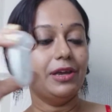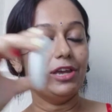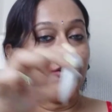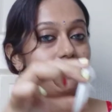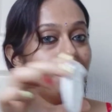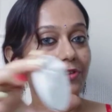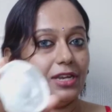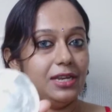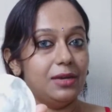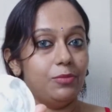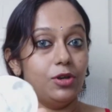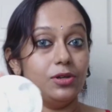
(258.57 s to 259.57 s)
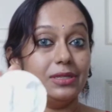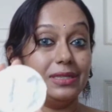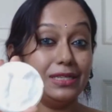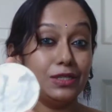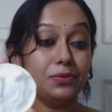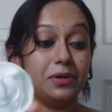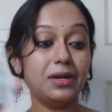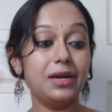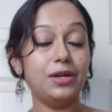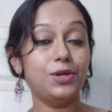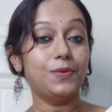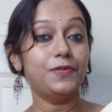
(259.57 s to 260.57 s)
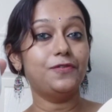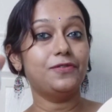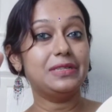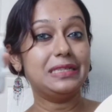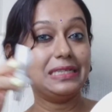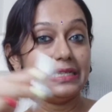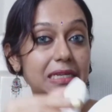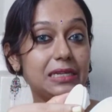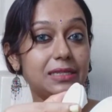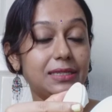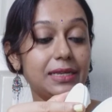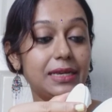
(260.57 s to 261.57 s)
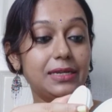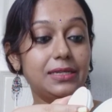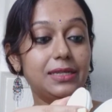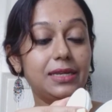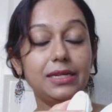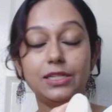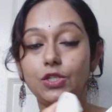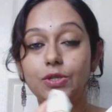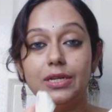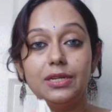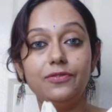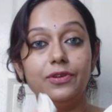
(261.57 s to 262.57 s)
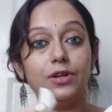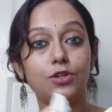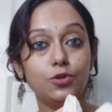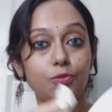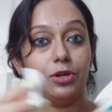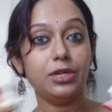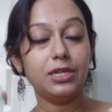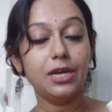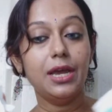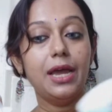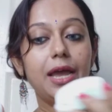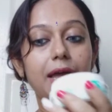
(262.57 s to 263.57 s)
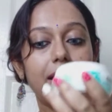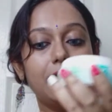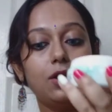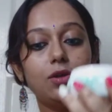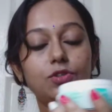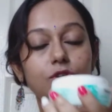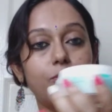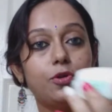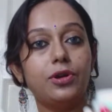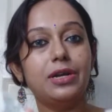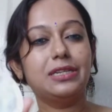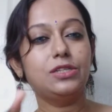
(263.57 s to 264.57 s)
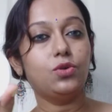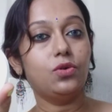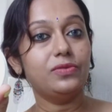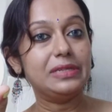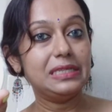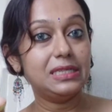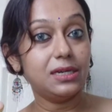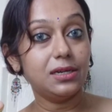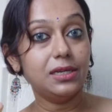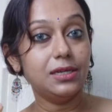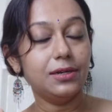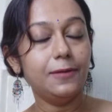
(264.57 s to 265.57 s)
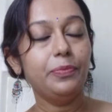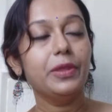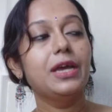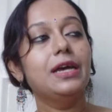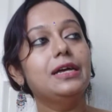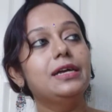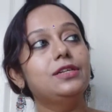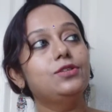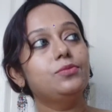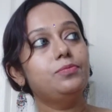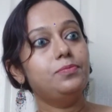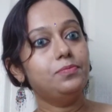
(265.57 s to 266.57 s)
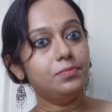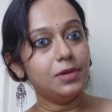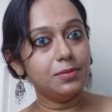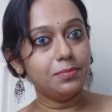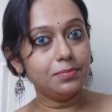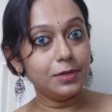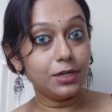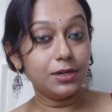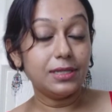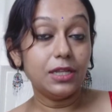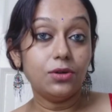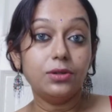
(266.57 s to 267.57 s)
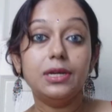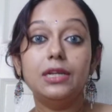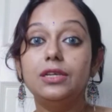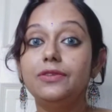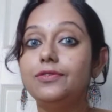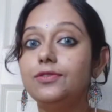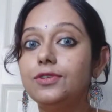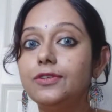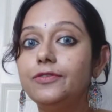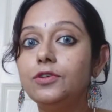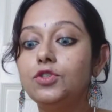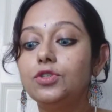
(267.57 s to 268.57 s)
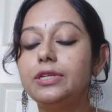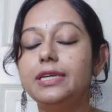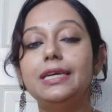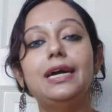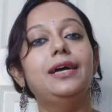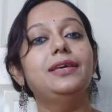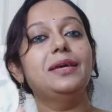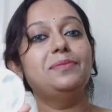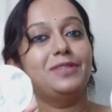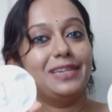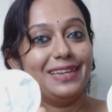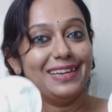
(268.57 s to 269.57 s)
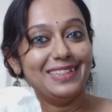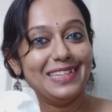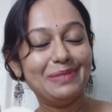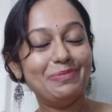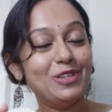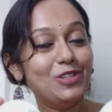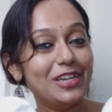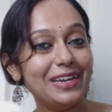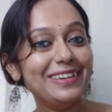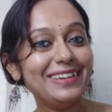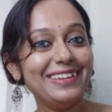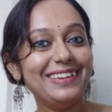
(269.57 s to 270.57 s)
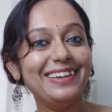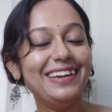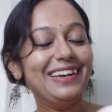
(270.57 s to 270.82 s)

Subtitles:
every day because this one kind of sticks and then it's really difficult to pull it and lots of product is always stuck here. So because I thought I'll give a review today, I kept it like this. But generally